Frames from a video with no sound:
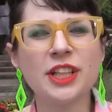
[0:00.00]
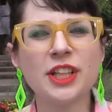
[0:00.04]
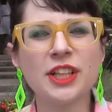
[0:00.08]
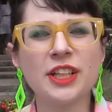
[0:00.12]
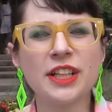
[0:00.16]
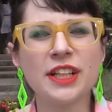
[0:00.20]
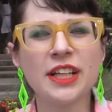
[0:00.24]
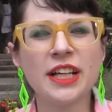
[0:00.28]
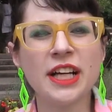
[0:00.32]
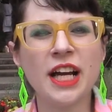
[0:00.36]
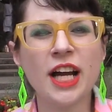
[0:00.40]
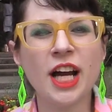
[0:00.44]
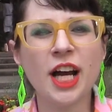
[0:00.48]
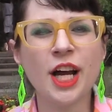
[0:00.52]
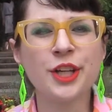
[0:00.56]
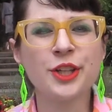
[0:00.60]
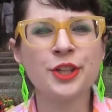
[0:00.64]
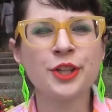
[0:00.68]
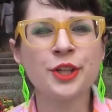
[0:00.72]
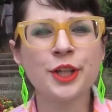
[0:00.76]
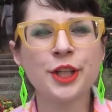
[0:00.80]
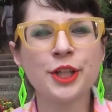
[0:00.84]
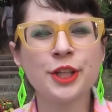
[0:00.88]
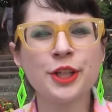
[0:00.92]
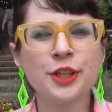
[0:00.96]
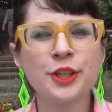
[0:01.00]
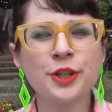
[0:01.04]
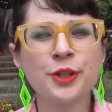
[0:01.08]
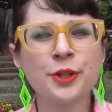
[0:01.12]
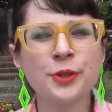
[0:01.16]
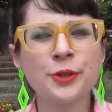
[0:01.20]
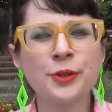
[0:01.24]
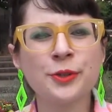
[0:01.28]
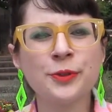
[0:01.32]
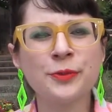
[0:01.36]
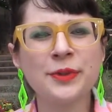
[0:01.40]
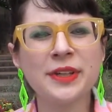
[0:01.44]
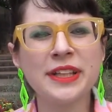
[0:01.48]
year, you'll
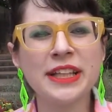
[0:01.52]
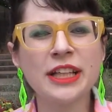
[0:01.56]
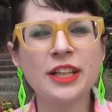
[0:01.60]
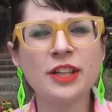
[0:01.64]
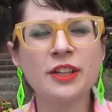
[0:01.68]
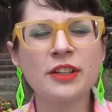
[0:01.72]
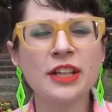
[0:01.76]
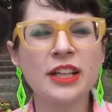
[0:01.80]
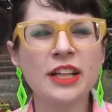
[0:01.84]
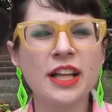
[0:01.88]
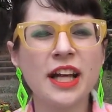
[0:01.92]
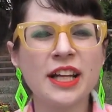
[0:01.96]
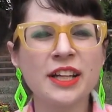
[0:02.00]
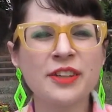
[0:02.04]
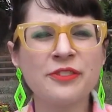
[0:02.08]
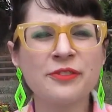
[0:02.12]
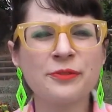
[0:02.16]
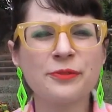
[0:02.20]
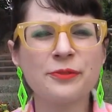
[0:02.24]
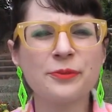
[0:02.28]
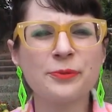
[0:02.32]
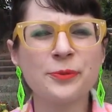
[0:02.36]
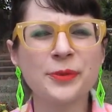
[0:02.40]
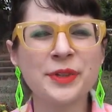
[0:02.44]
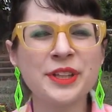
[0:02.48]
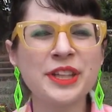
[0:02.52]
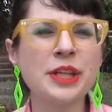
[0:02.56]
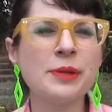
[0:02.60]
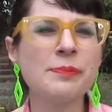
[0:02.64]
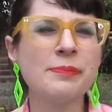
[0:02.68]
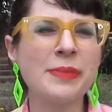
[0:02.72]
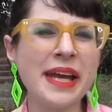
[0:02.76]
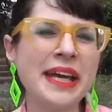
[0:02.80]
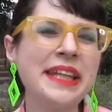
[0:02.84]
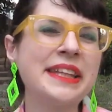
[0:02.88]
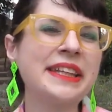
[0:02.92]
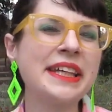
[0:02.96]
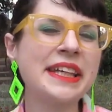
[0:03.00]
really learn a lot of really
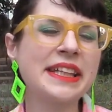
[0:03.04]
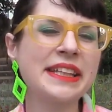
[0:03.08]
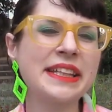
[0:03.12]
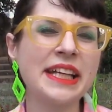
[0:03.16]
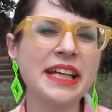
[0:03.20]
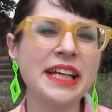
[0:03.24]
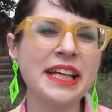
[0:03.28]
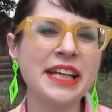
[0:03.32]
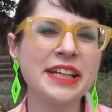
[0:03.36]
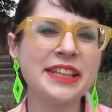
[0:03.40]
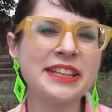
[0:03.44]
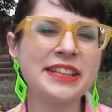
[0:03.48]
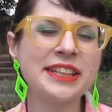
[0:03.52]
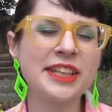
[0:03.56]
basic things.